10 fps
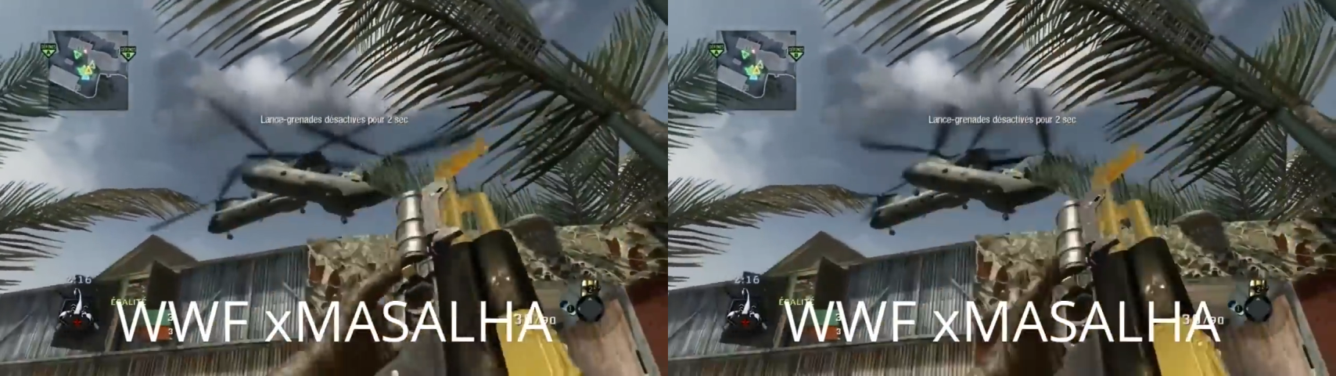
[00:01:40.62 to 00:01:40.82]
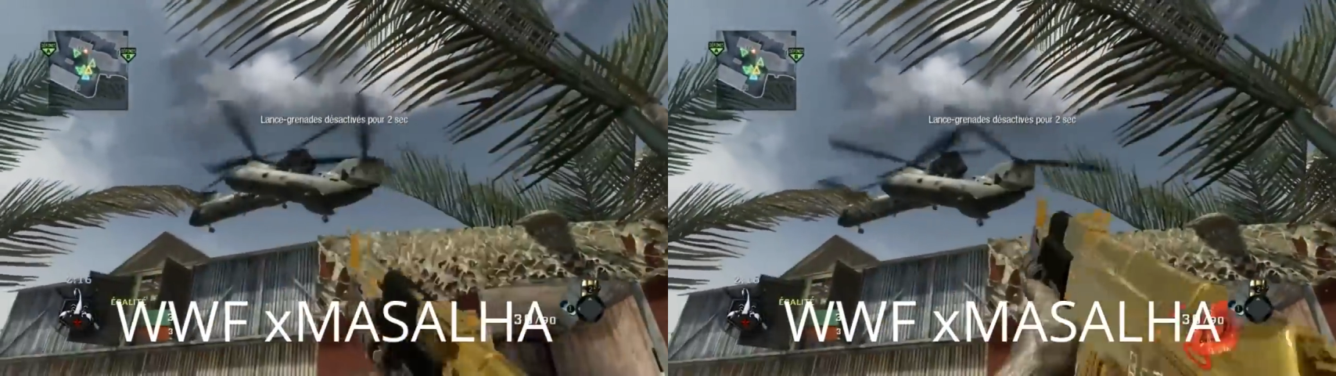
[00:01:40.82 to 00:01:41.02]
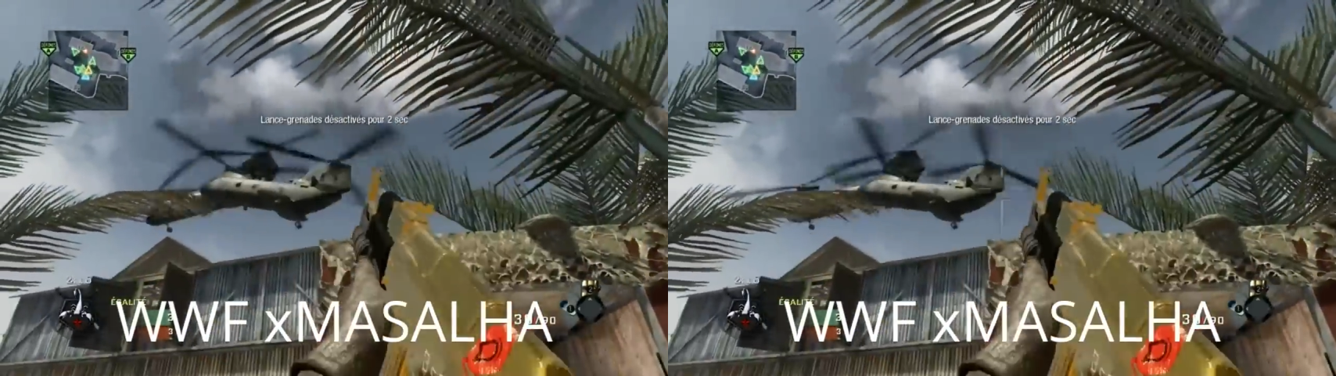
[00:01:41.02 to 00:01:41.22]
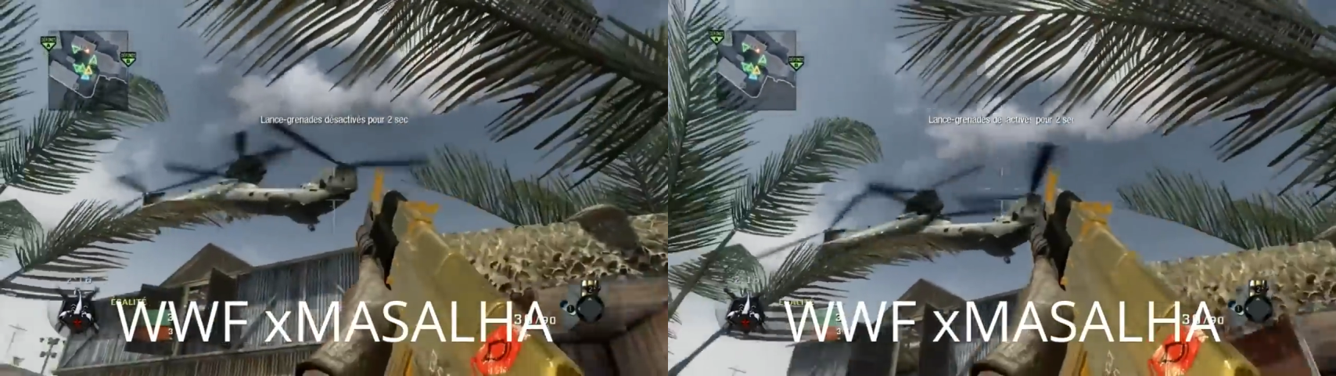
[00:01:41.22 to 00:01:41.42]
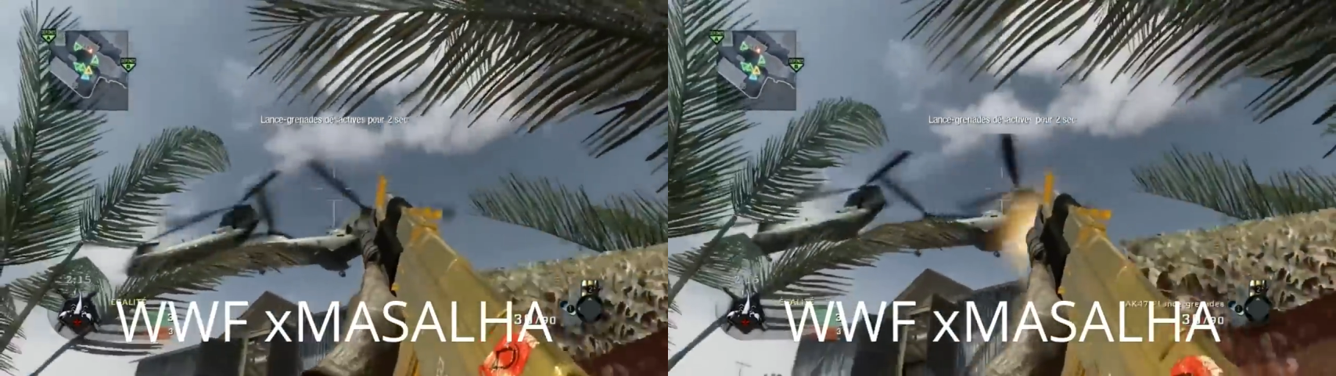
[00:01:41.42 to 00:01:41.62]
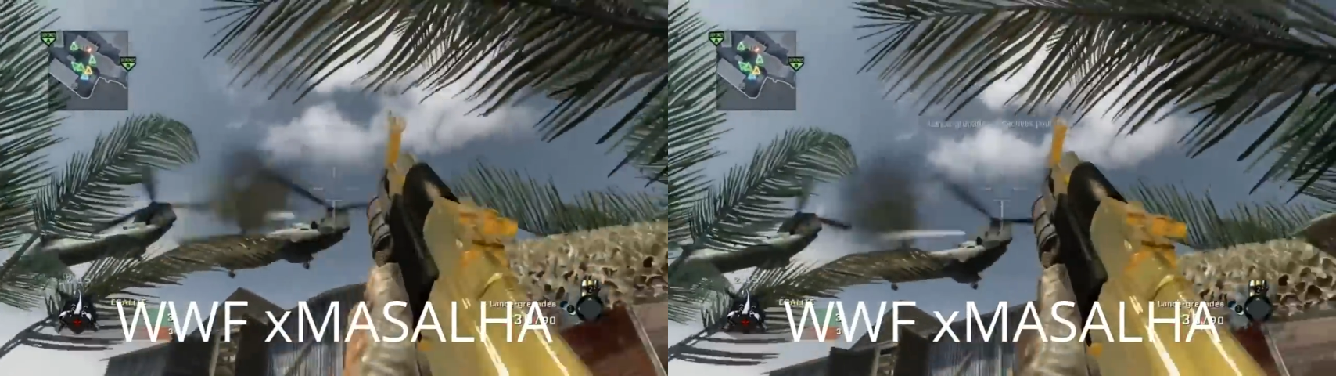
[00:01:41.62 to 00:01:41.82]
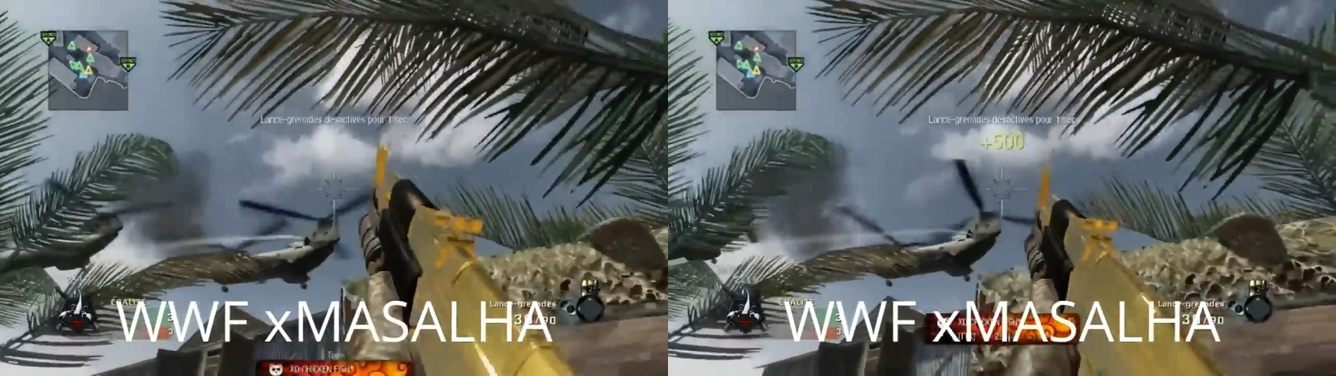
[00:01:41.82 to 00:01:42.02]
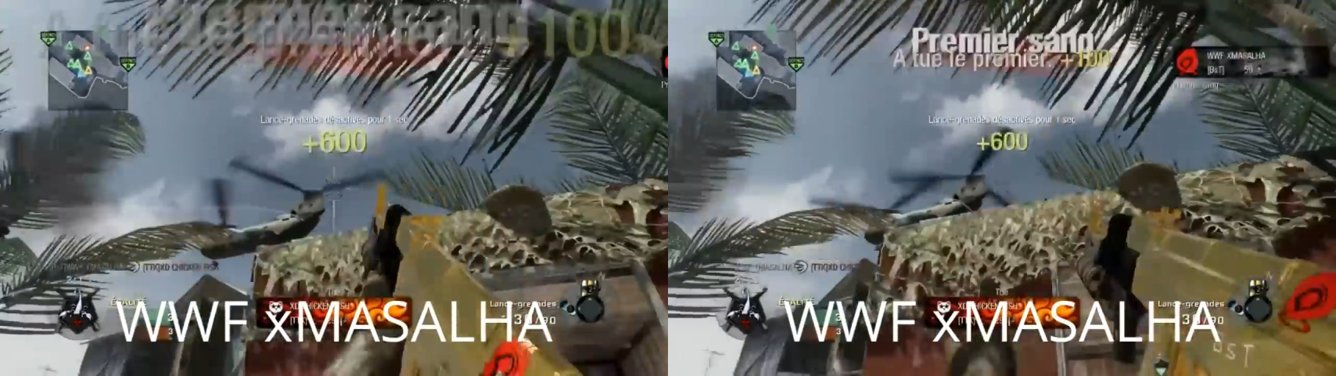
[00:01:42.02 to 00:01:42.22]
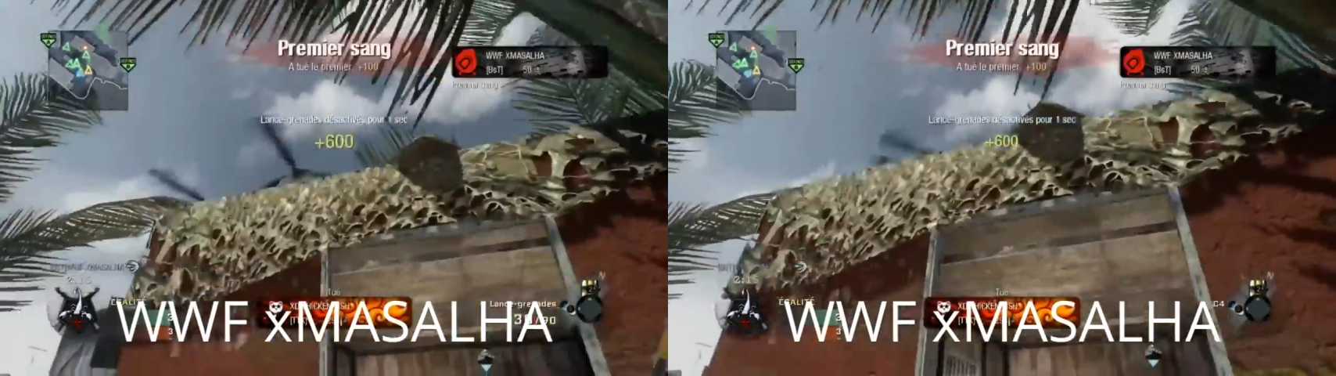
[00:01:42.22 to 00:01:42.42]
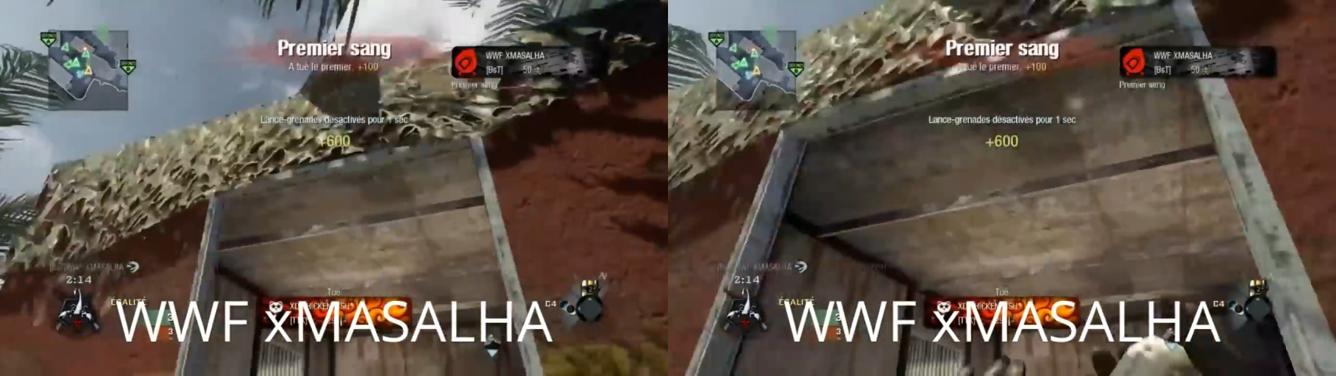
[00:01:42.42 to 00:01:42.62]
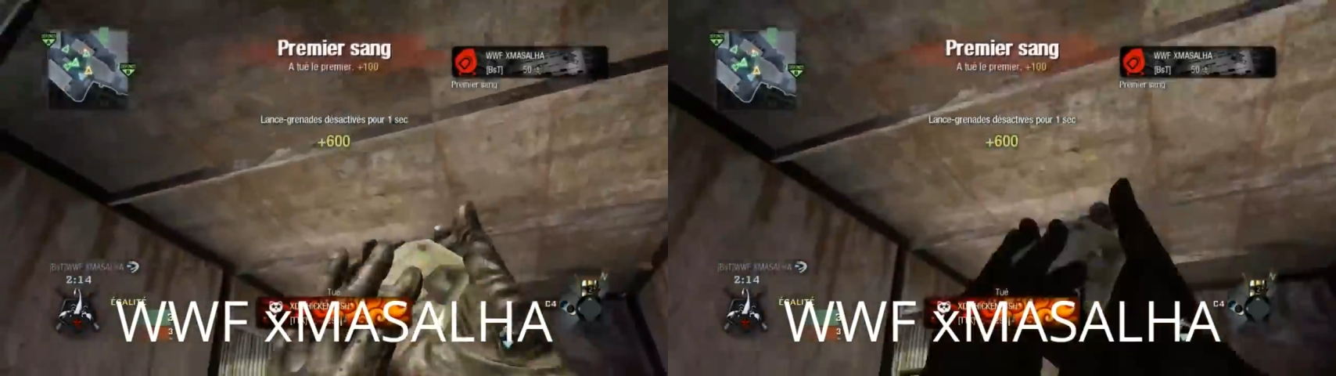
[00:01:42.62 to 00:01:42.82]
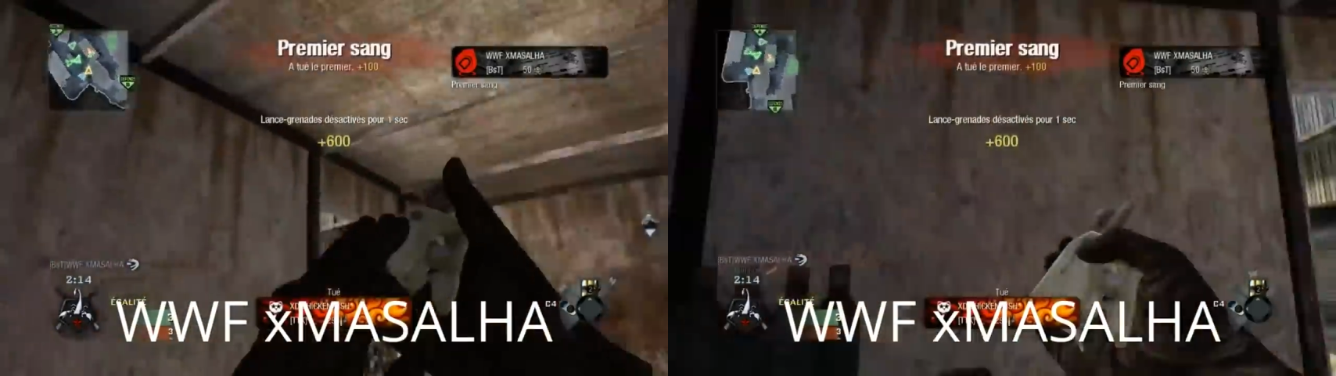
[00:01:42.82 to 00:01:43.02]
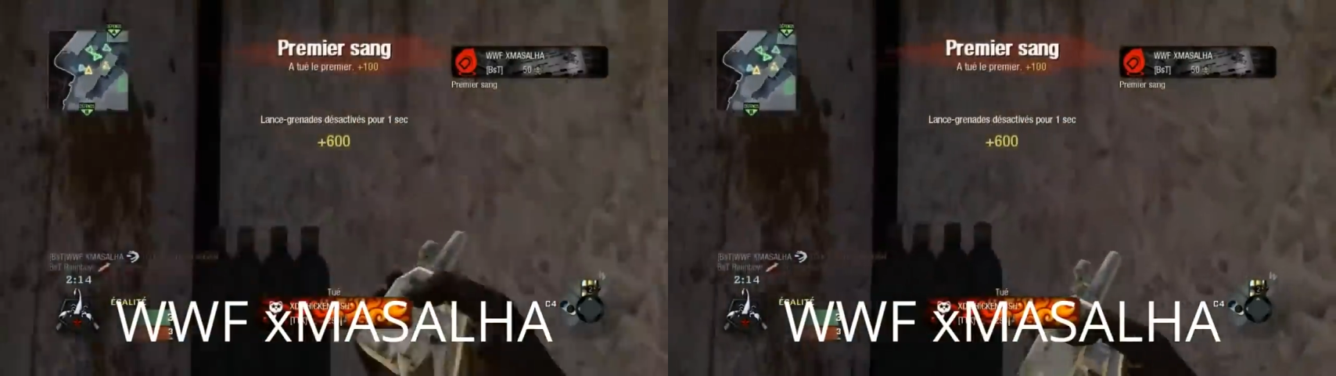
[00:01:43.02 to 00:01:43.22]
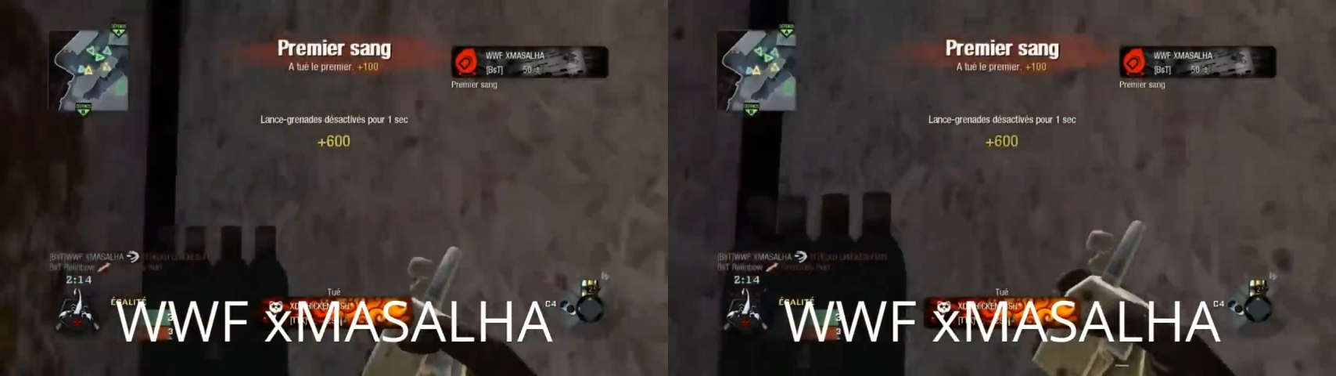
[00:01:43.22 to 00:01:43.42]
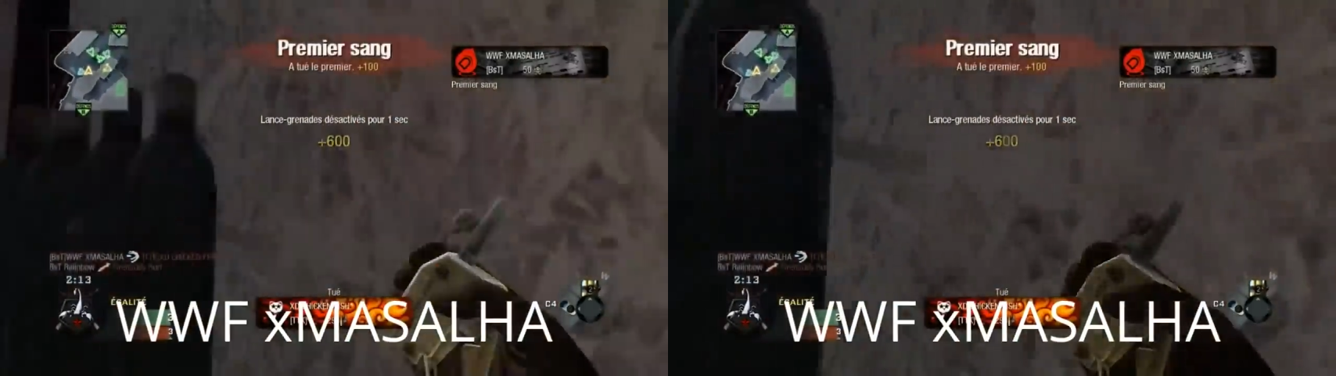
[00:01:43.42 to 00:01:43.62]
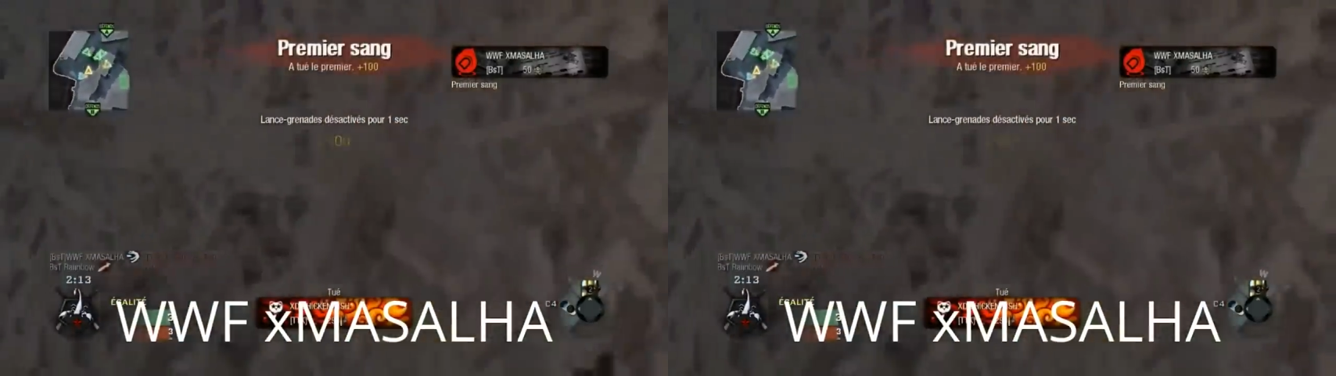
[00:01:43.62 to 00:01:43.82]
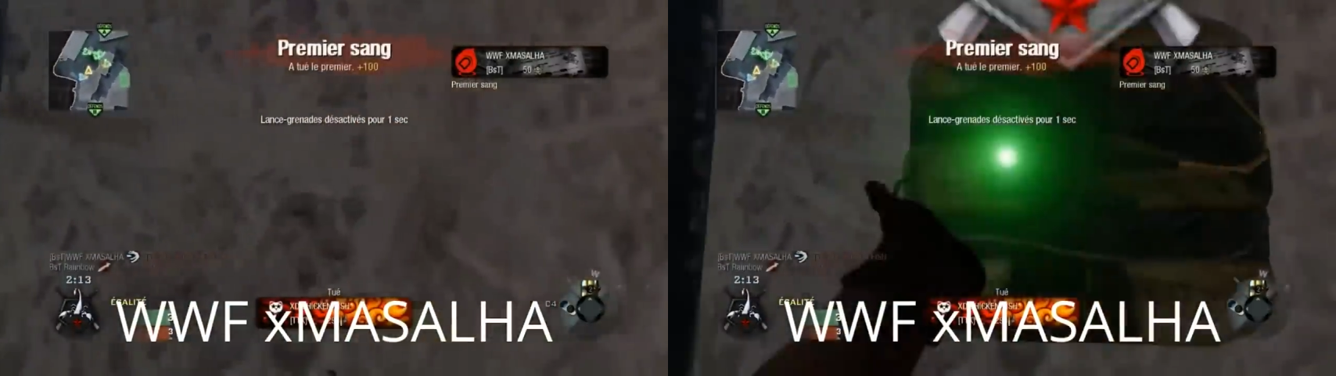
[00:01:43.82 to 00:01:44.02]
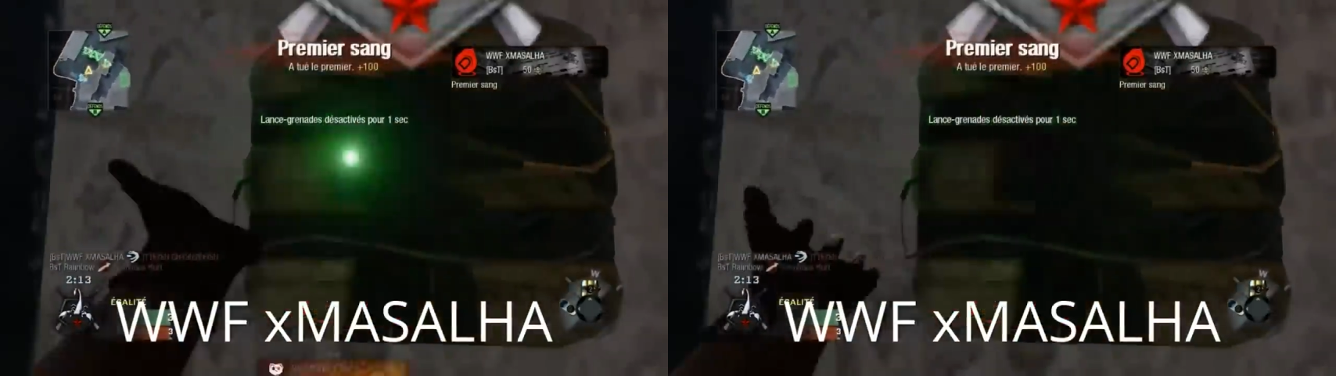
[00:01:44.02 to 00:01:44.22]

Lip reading: (no speaker visible)